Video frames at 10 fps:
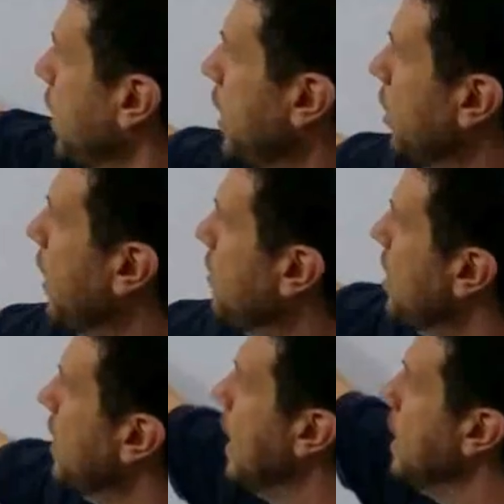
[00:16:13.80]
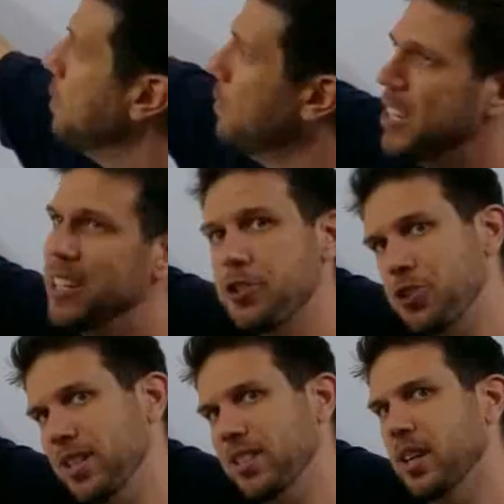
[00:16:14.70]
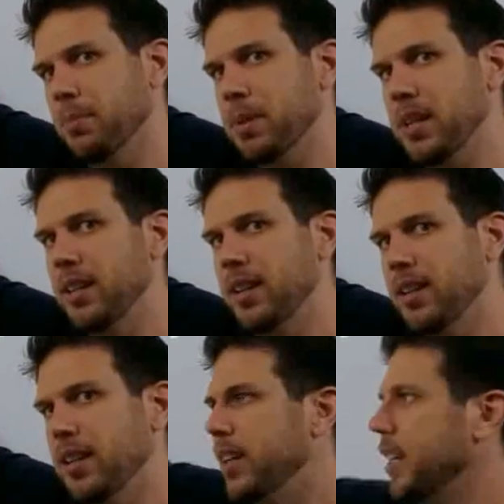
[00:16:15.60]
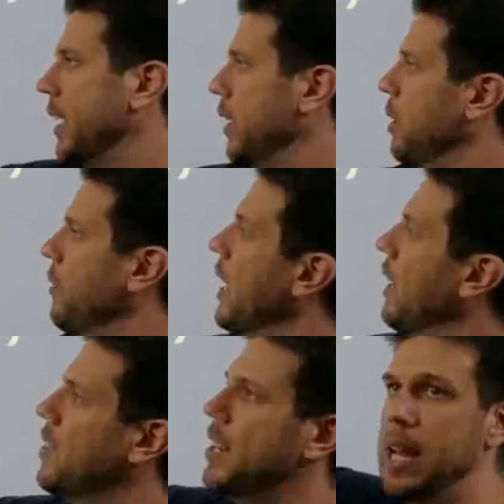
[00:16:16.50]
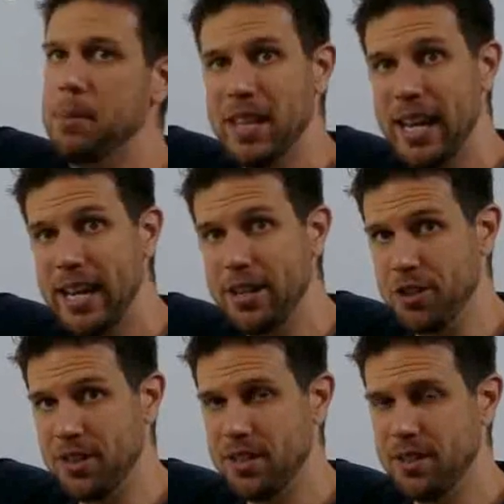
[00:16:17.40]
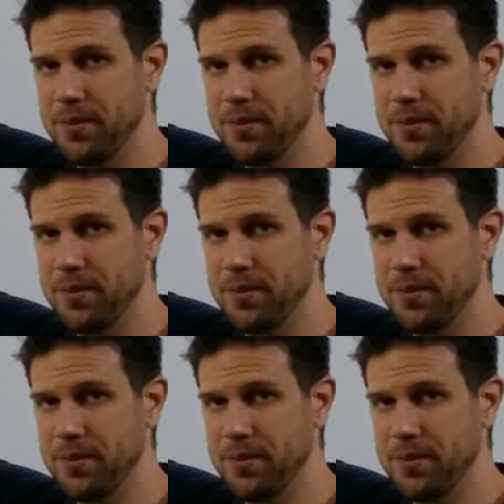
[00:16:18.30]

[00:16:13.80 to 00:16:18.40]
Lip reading: It'll have the name of the insurance company. It'll even have the name of the agent.